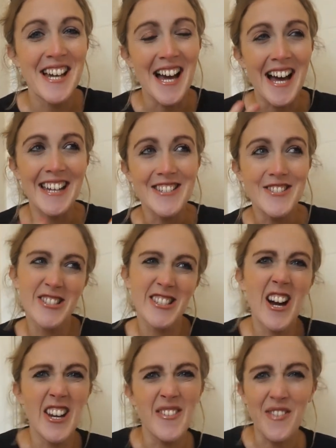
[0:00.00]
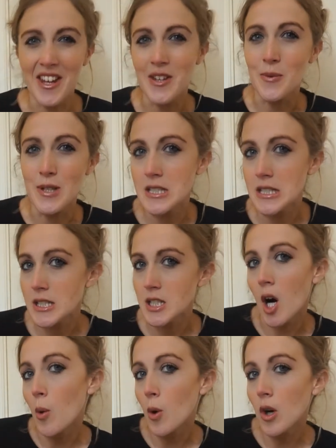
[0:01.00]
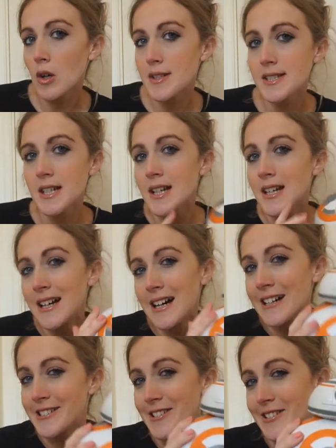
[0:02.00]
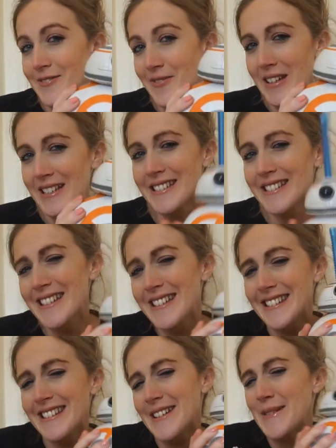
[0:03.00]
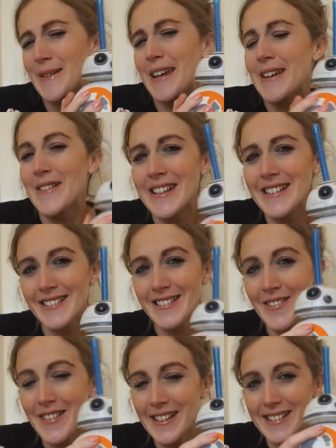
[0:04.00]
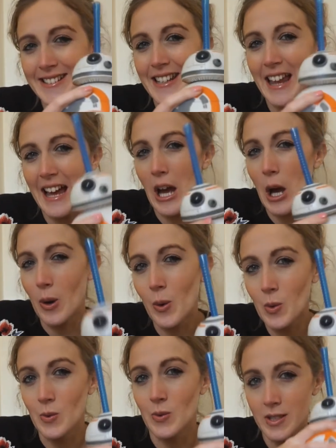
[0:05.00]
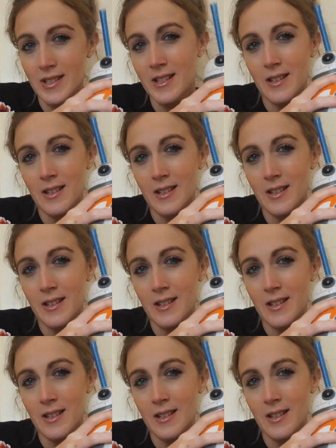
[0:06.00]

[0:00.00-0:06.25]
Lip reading: And it does kind of get you into Star Wars. I do love this. It's so cute. And it's so nice to like hold.